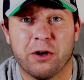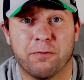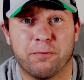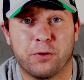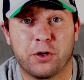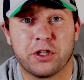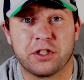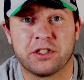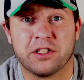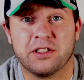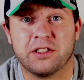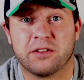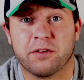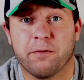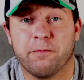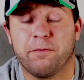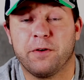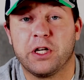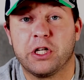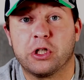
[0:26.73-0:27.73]
versus
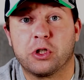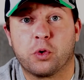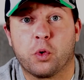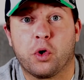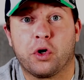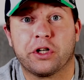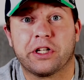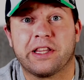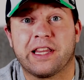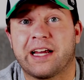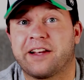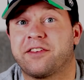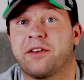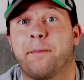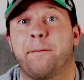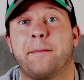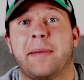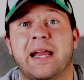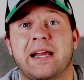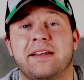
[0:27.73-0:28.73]
video quality that's
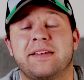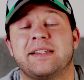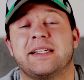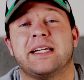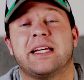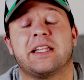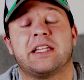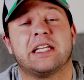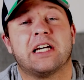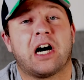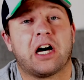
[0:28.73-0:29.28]
amazing and the